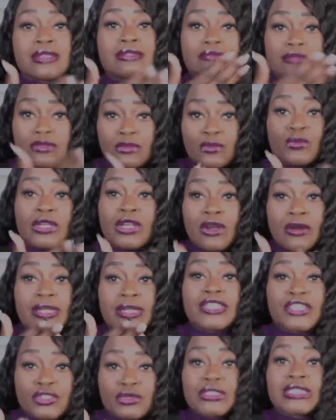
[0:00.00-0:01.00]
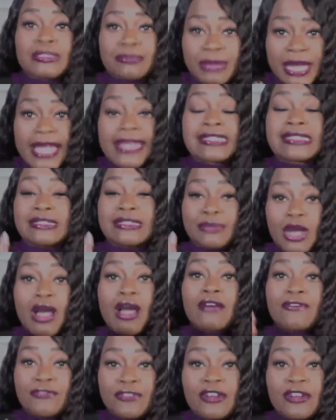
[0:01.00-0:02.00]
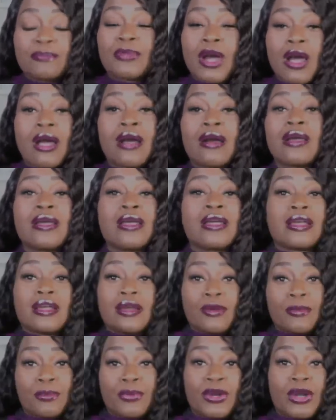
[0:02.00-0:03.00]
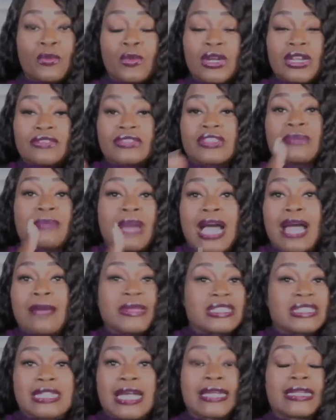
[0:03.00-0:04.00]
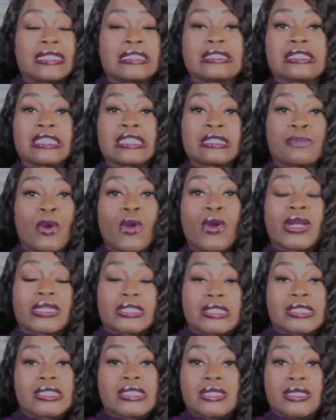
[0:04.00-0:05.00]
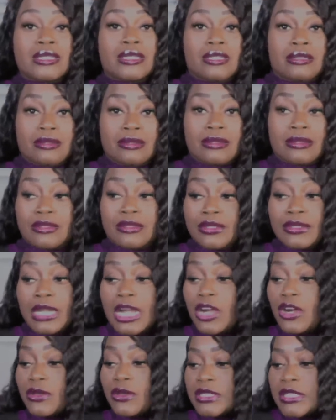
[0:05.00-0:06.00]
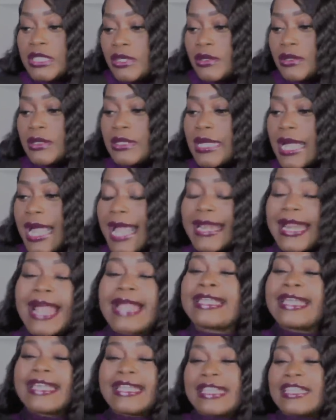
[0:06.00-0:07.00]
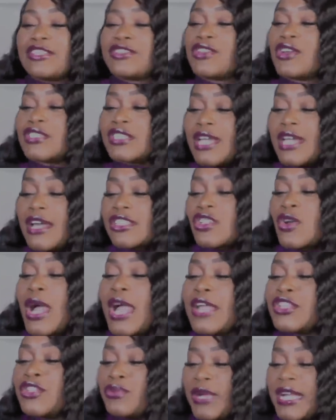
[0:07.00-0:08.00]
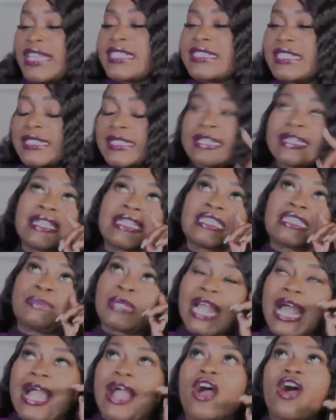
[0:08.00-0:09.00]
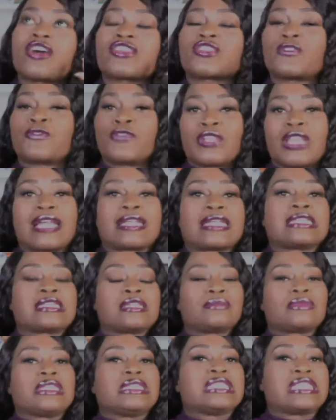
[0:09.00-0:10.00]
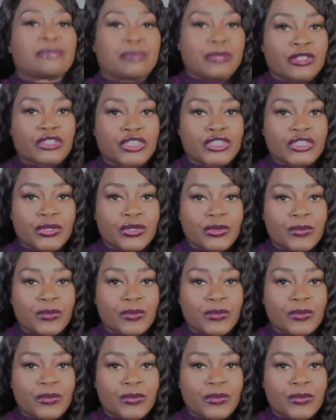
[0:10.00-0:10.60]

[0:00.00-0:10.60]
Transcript: we gonna get you into basketball, football. But what if the mom is not into sports? You know, so and I get it, you know, it's also how you raise the kids, but I also feel like it's something spiritual.